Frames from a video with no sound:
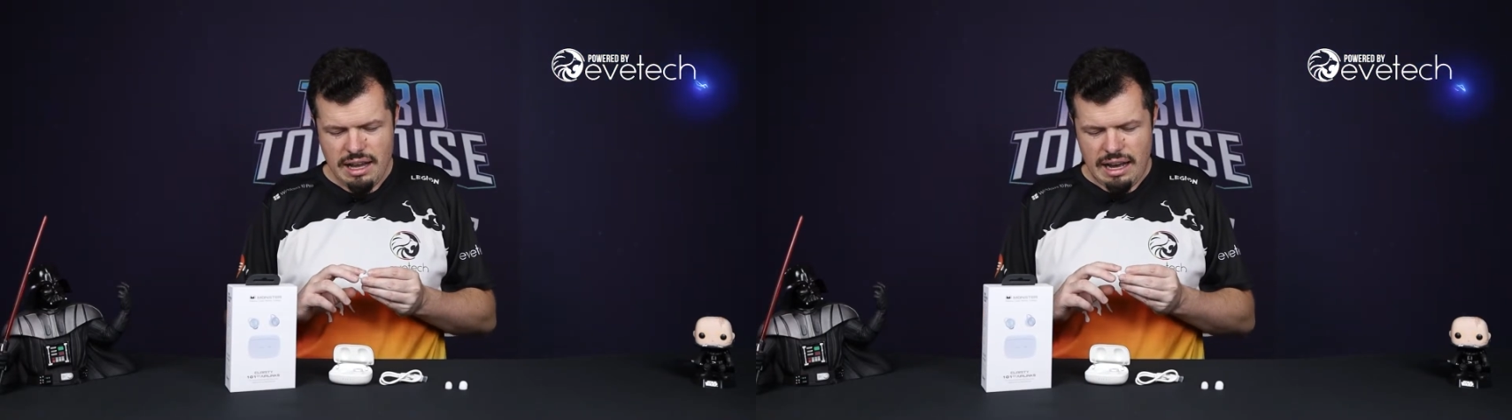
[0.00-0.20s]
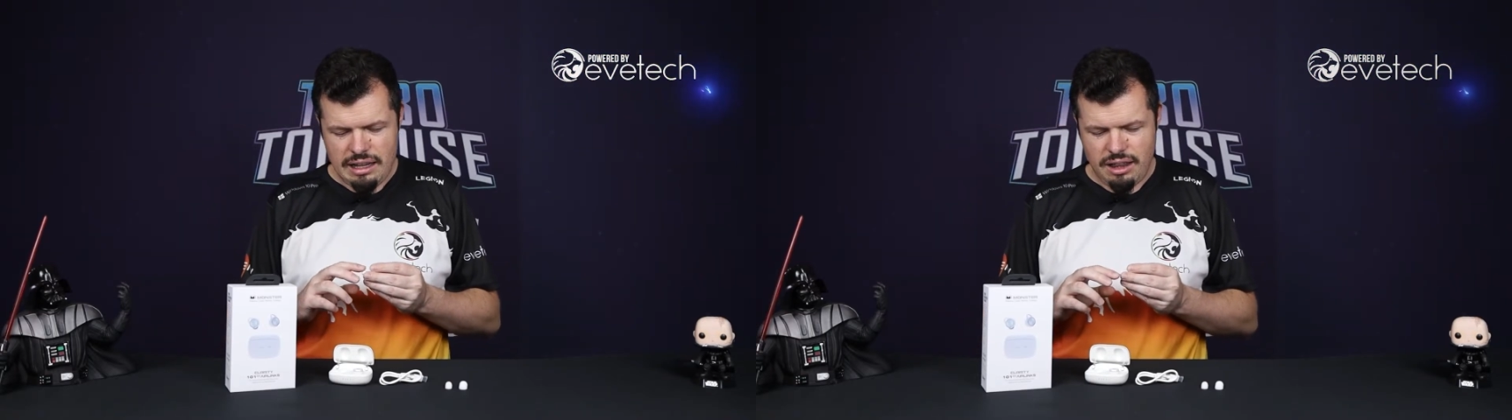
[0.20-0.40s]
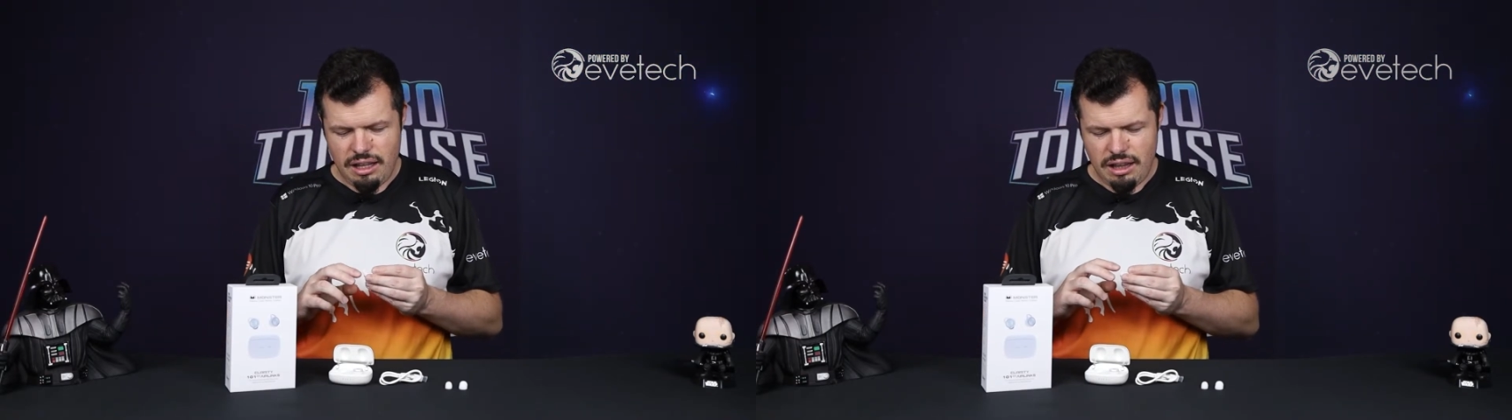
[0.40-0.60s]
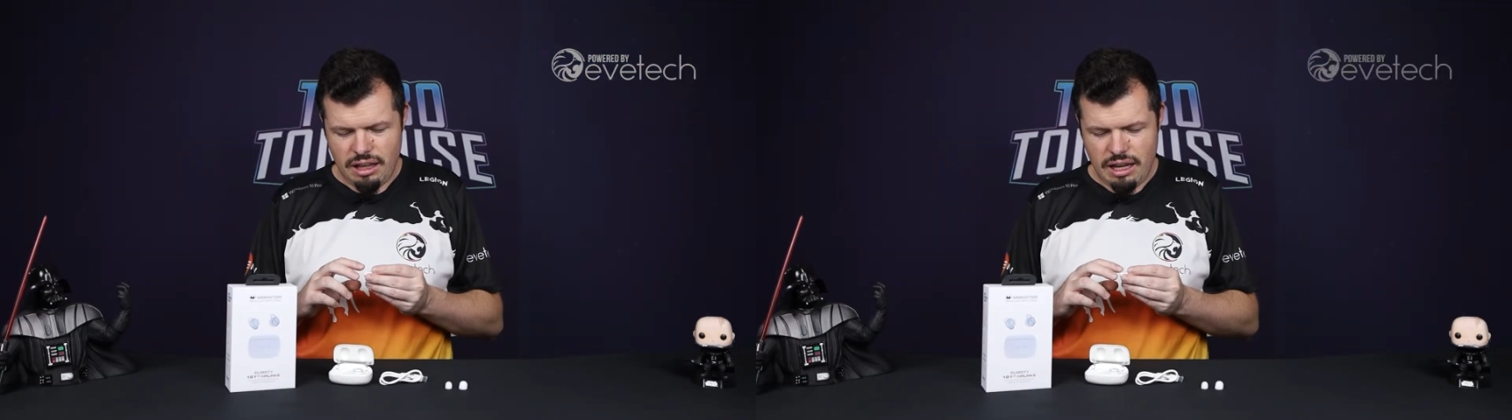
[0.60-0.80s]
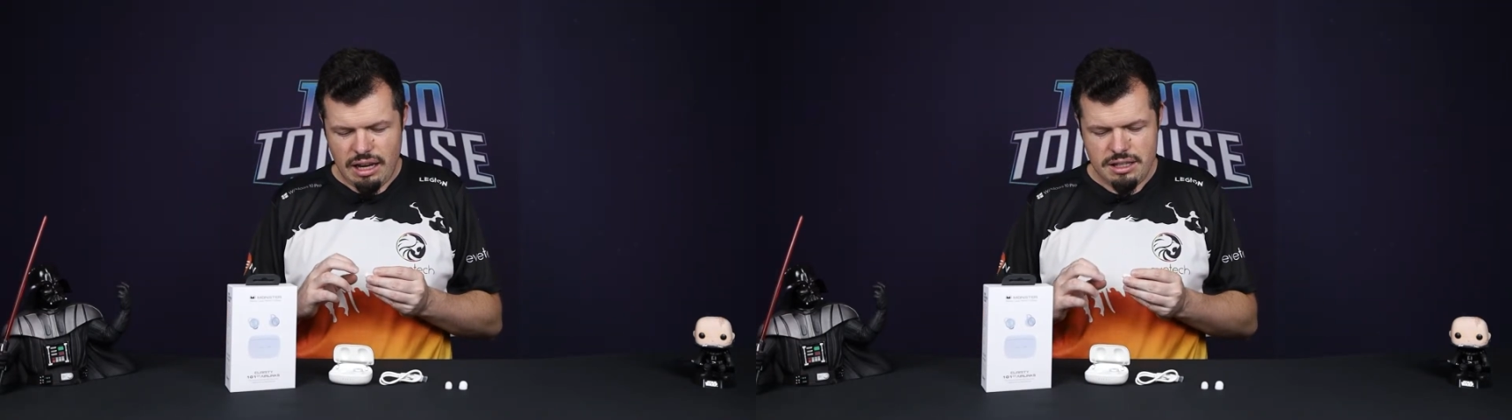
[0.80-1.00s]
I think
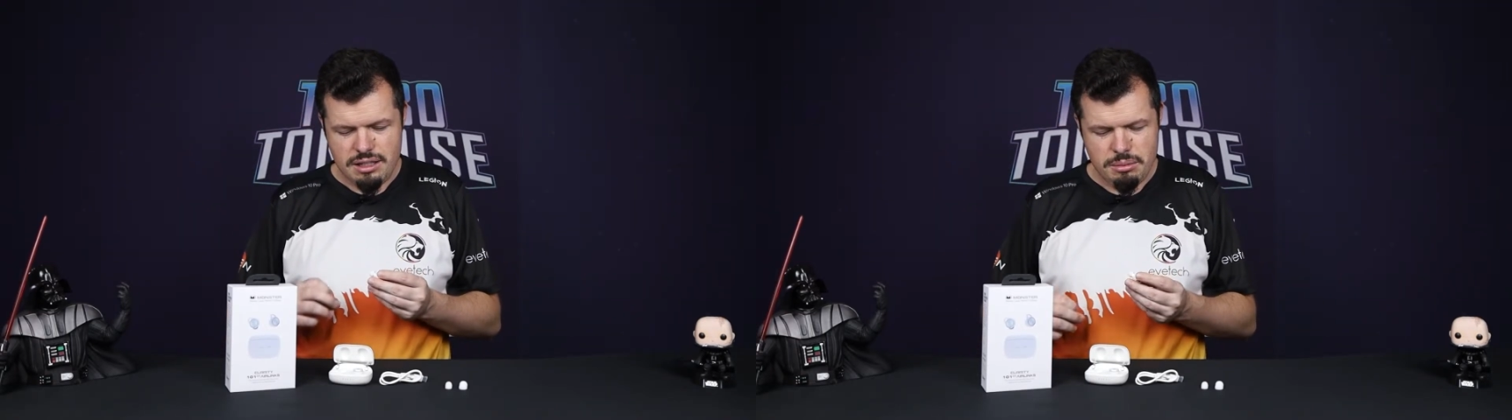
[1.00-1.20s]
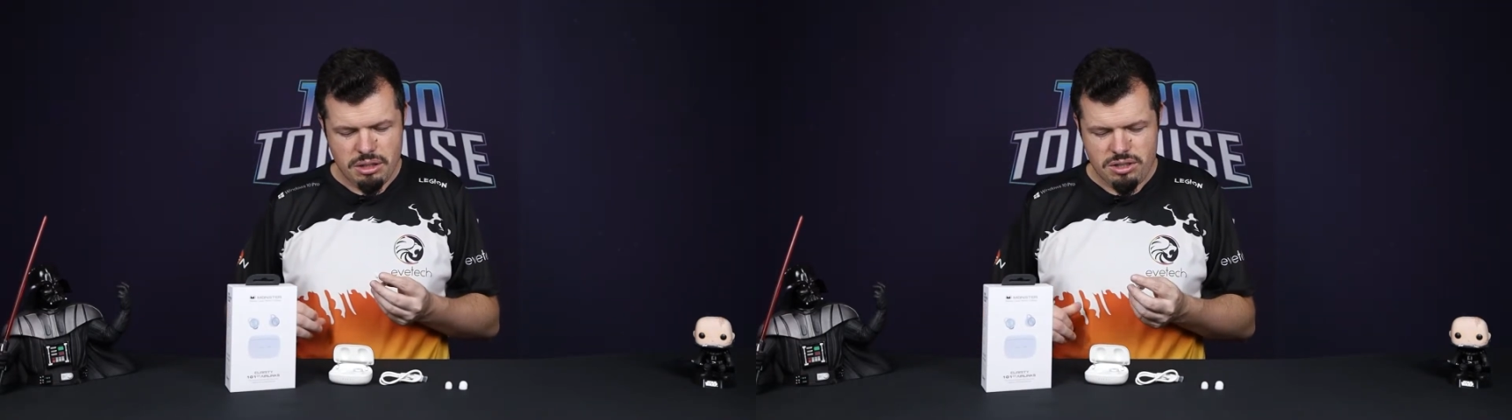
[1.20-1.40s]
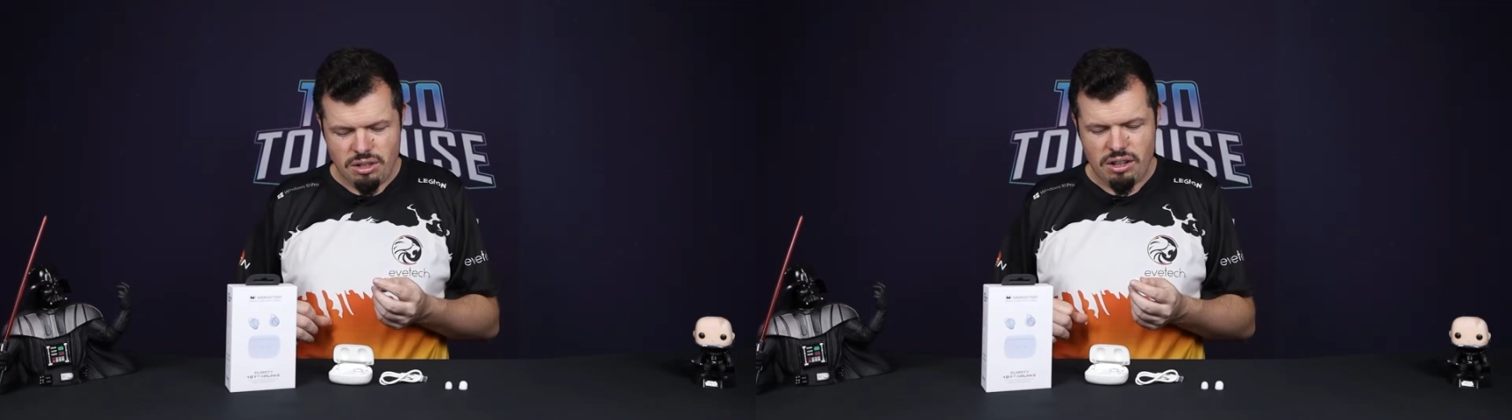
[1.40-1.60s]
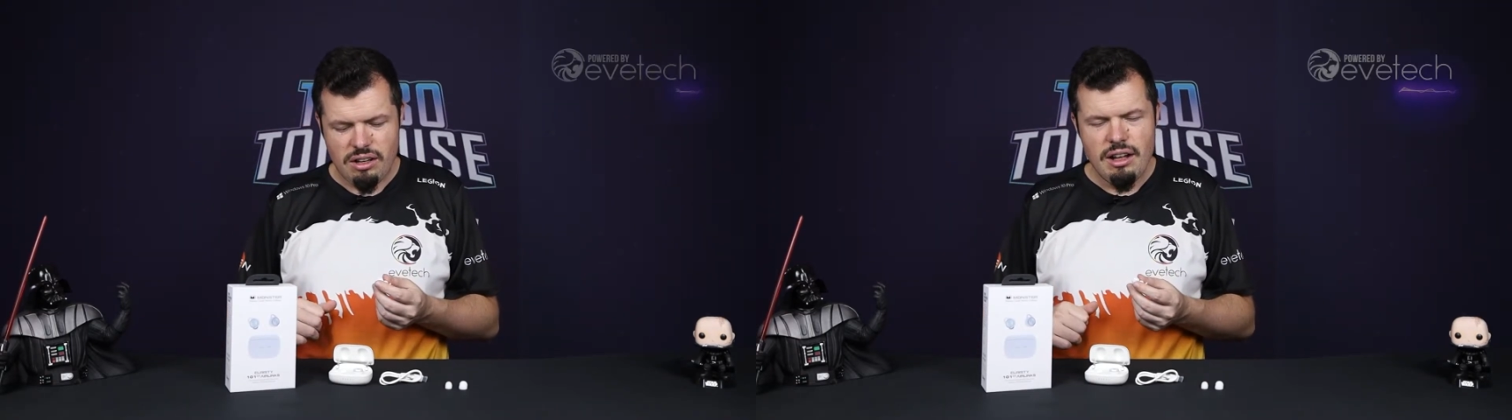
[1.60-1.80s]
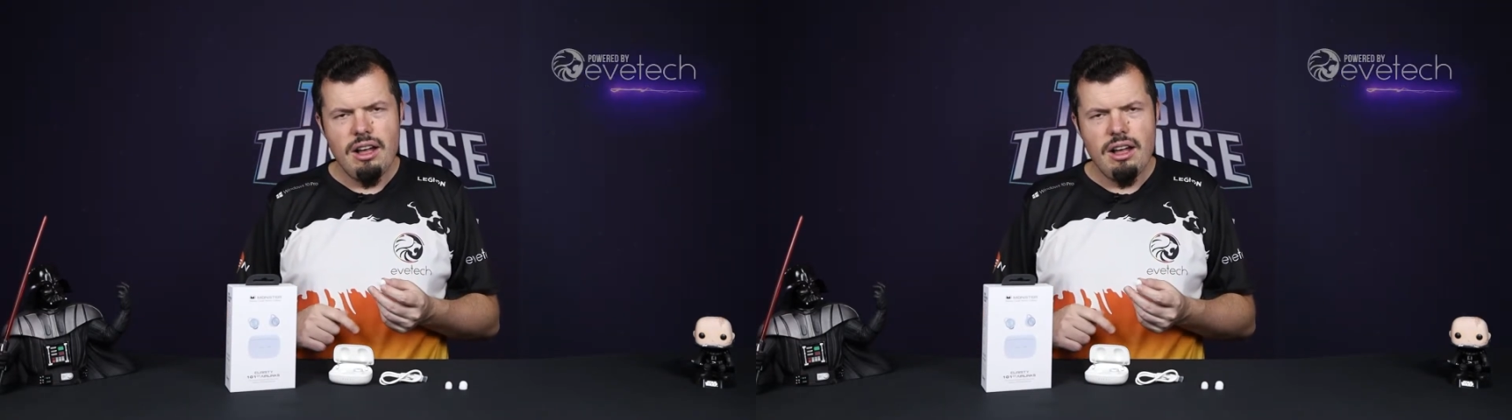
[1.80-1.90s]
their estimates are